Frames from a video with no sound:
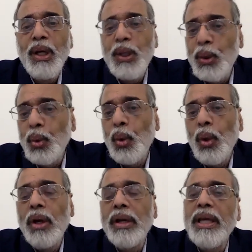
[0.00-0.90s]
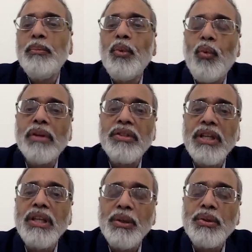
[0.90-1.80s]
Do keep
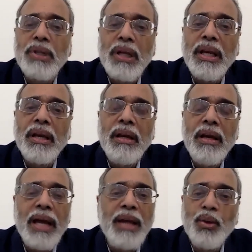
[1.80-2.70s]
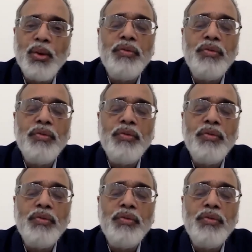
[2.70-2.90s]
watching NewsClick and do